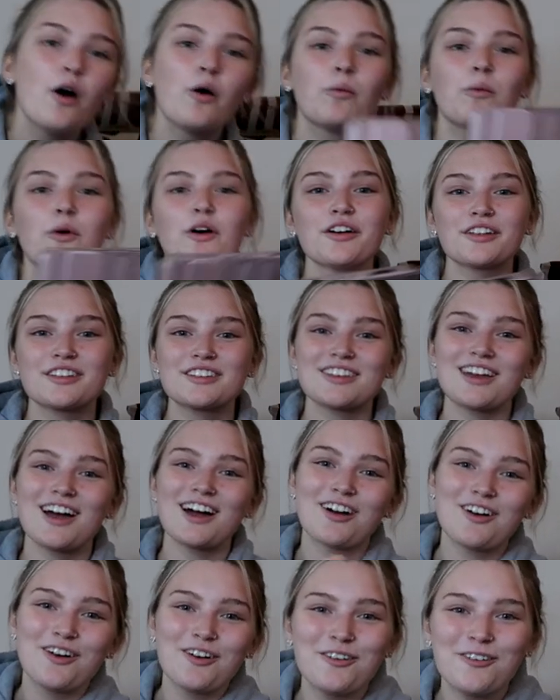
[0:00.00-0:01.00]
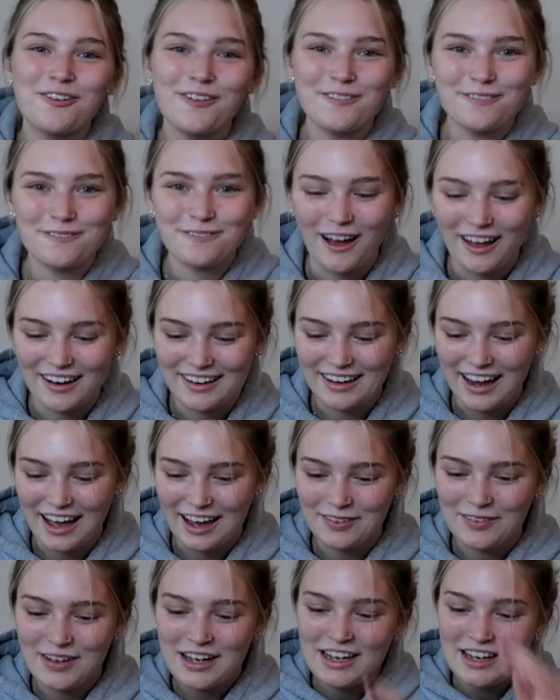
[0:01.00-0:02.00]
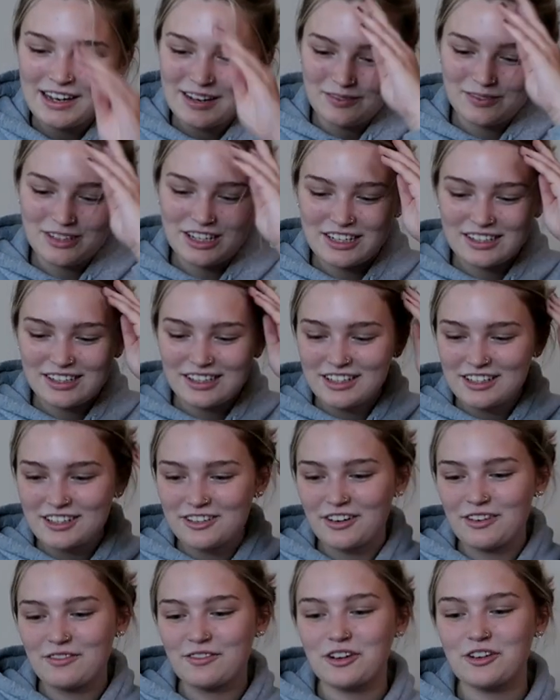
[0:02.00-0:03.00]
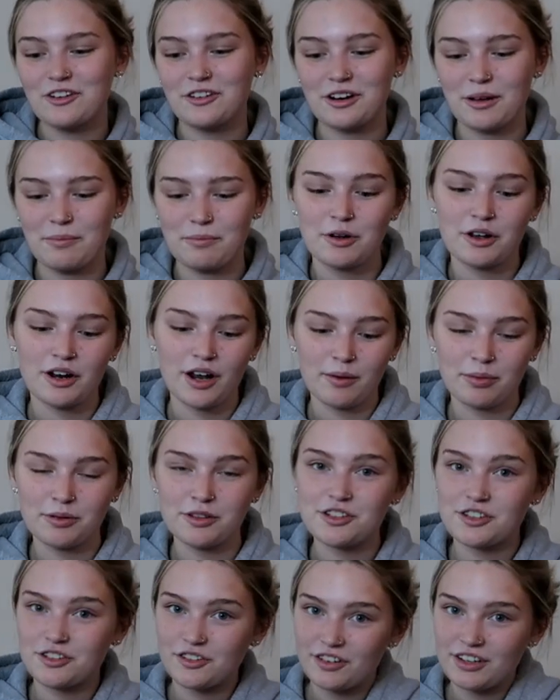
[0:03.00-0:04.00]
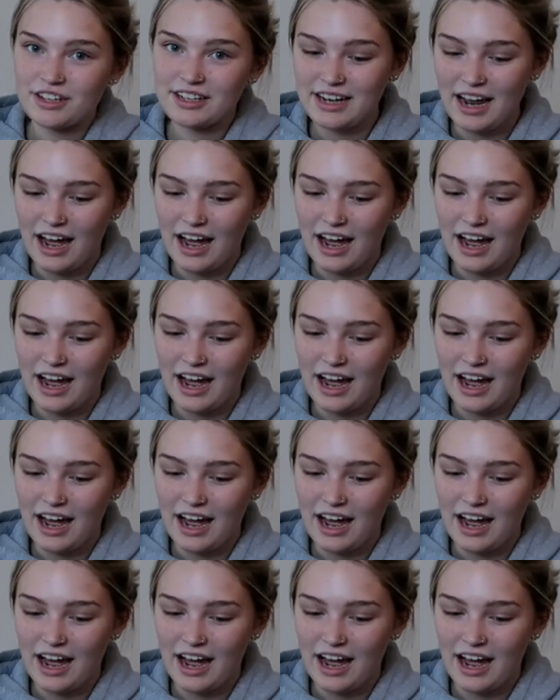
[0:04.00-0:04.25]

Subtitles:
What a cool, fun name. I'm just gonna screen record and put it up on the screen